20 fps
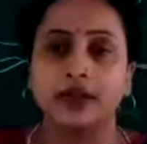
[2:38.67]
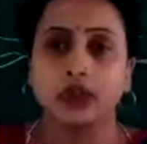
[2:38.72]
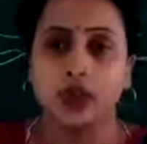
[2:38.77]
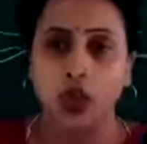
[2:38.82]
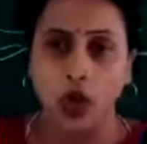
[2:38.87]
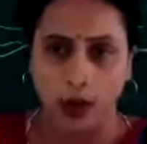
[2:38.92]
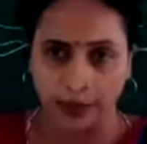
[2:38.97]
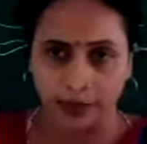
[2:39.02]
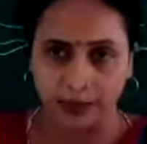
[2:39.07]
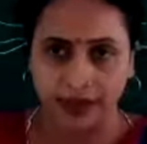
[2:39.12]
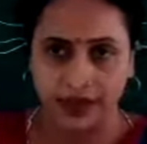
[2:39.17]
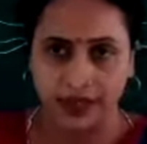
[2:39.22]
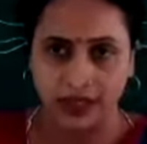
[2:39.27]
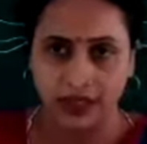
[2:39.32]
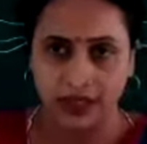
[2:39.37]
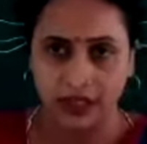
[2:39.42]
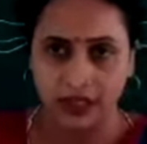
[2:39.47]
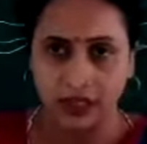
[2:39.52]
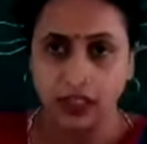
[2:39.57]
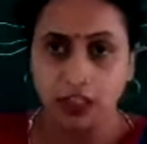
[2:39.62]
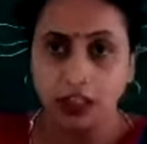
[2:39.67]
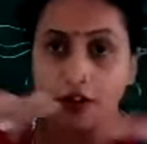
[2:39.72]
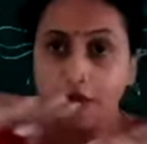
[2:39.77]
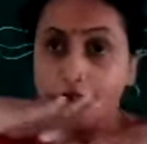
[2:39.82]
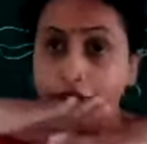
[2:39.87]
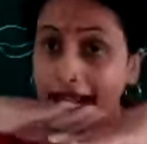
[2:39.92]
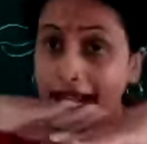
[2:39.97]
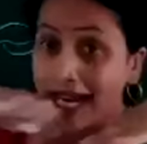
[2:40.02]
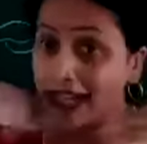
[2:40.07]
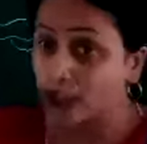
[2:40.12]
top.
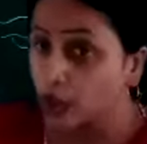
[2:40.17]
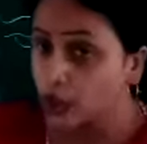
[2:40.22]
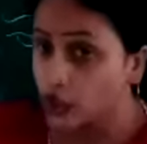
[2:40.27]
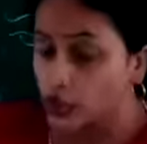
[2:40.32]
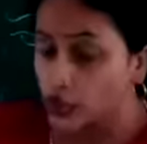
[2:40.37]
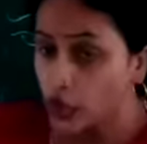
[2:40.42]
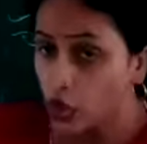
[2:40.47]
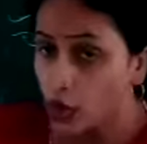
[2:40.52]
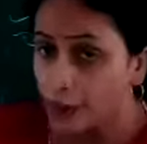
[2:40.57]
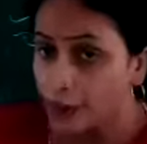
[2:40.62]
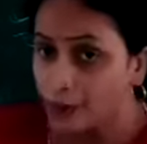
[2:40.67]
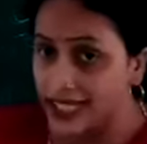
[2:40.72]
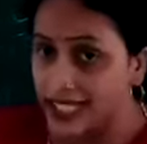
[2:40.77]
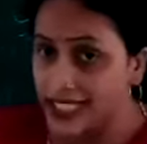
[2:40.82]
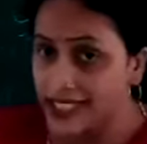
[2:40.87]
Flat on the top